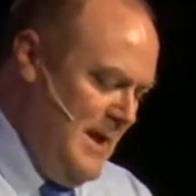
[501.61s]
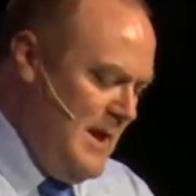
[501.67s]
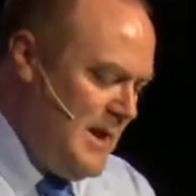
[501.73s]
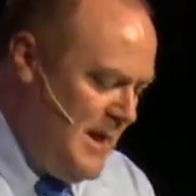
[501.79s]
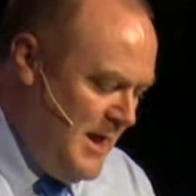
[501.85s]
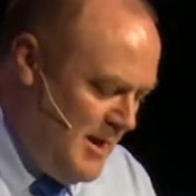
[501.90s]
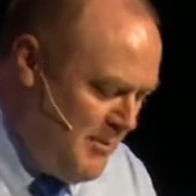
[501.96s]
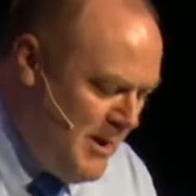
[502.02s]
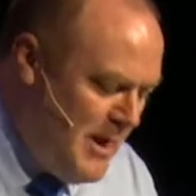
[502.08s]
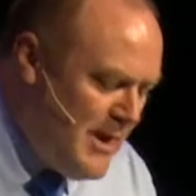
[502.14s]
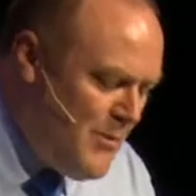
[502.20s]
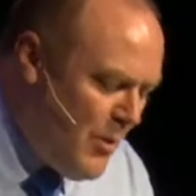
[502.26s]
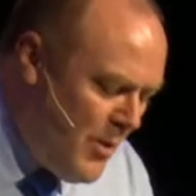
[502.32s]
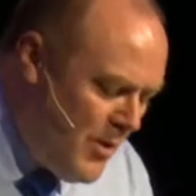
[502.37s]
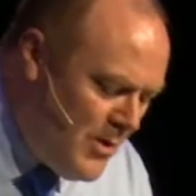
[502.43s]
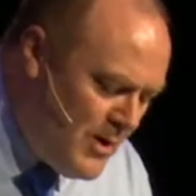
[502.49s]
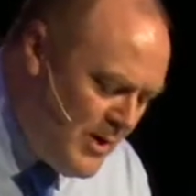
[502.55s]
Can a man
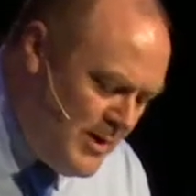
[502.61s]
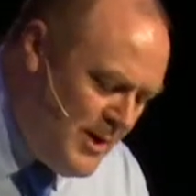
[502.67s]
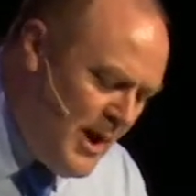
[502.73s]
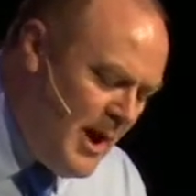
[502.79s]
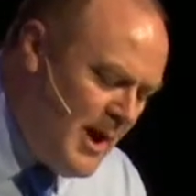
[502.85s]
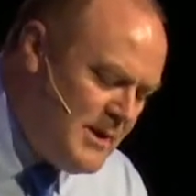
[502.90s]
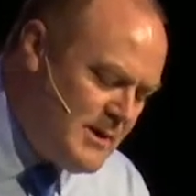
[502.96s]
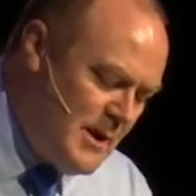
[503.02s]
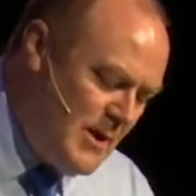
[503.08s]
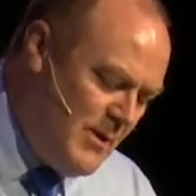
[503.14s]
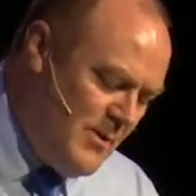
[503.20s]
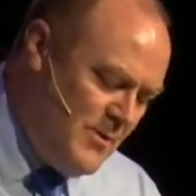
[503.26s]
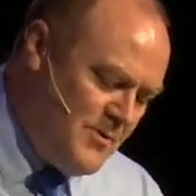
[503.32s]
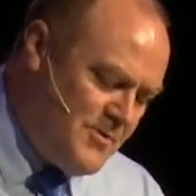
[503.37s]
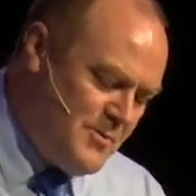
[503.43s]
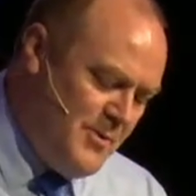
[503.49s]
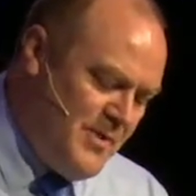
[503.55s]
walk on hot
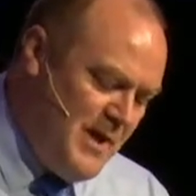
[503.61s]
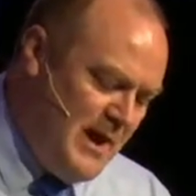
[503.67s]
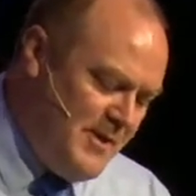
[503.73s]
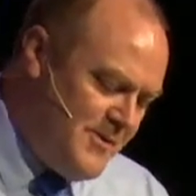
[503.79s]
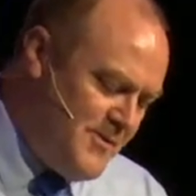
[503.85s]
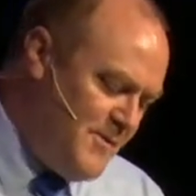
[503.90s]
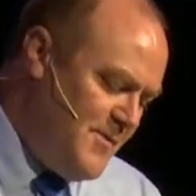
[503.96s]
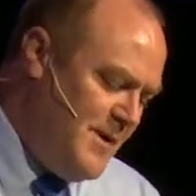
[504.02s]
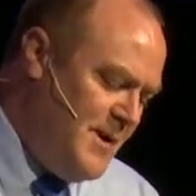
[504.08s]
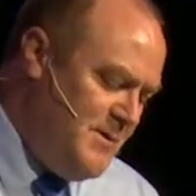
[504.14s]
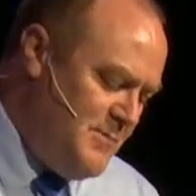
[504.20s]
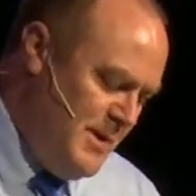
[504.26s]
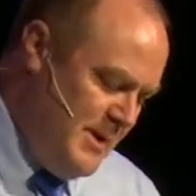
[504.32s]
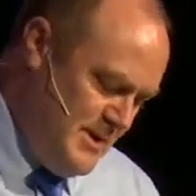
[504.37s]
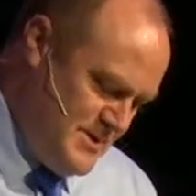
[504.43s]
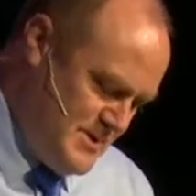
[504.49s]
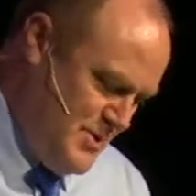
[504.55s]
coals without his feet
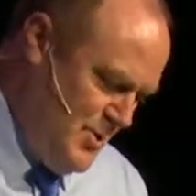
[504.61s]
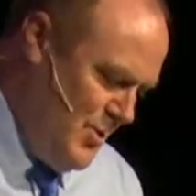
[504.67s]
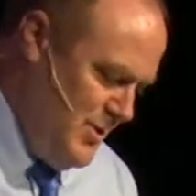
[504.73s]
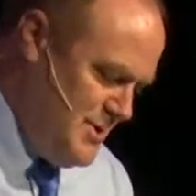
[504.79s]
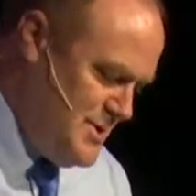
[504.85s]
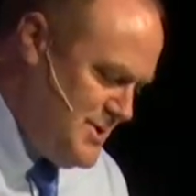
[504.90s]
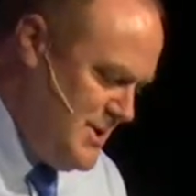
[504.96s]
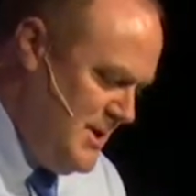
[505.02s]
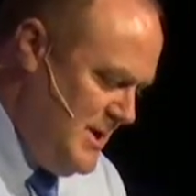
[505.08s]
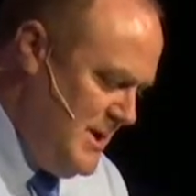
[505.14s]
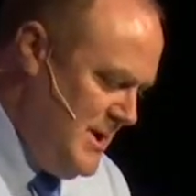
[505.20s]
being scorched?